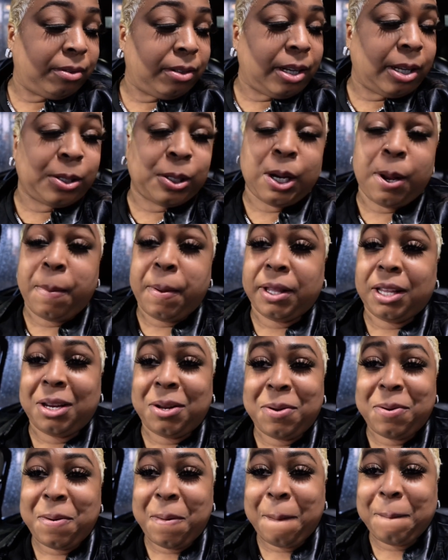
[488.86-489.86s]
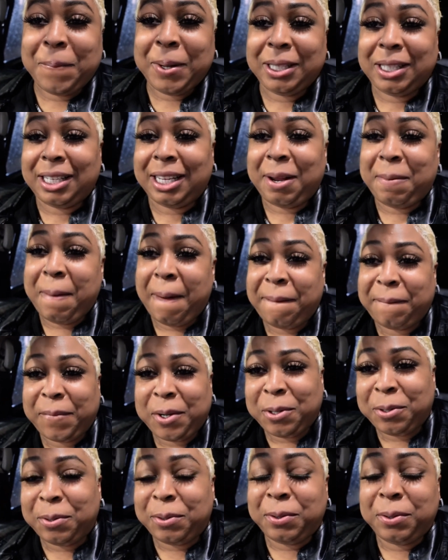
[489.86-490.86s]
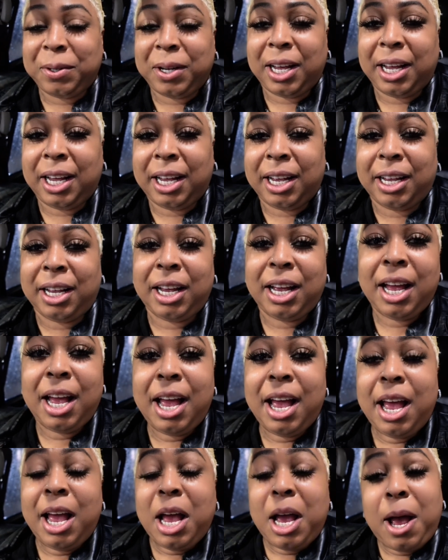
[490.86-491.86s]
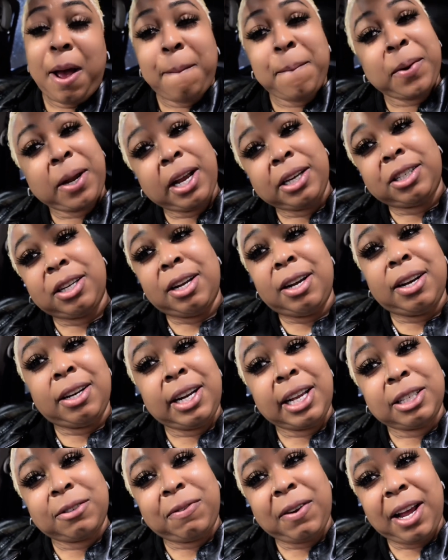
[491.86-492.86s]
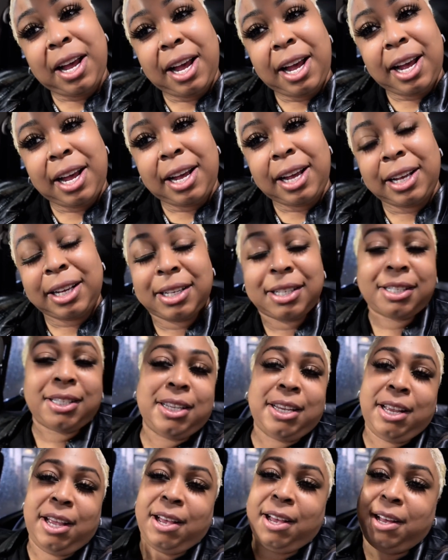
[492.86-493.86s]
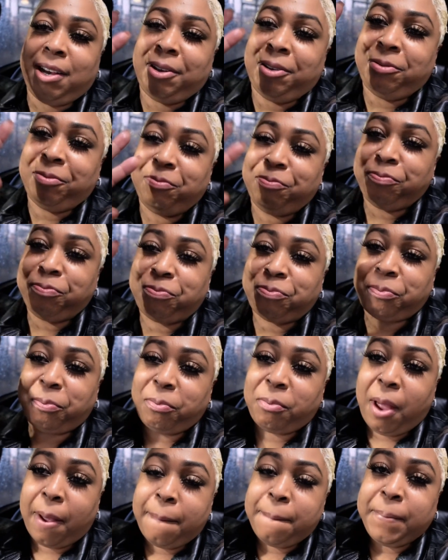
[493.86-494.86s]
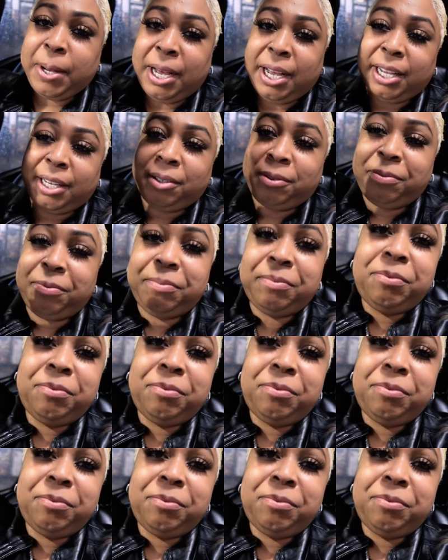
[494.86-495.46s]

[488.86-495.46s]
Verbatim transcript: that's what I'm about to do. I'm about to eat my food and I'm gonna catch y'all next vlog. See y'all. Bye.